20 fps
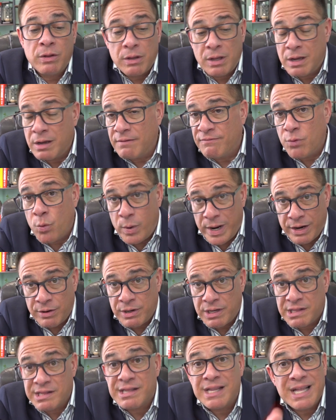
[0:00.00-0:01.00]
of
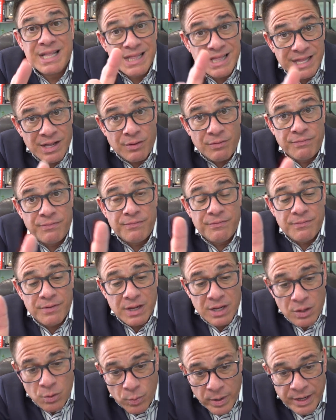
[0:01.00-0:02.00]
awareness, self
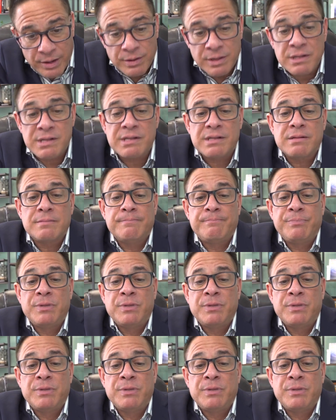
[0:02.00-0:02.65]
awareness,